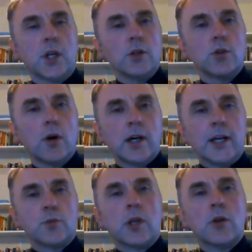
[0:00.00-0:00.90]
But also,
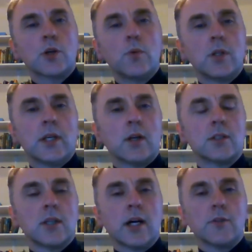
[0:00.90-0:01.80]
as we look within
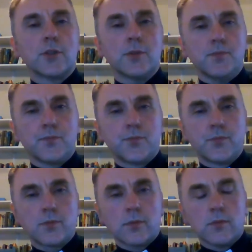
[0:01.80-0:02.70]
ourselves,
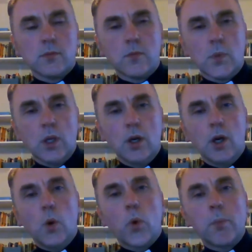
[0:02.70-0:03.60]

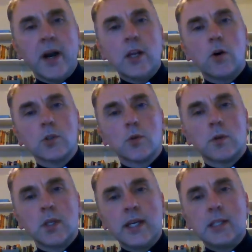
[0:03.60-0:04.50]
we might
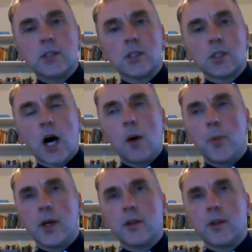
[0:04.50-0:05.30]
also need to stop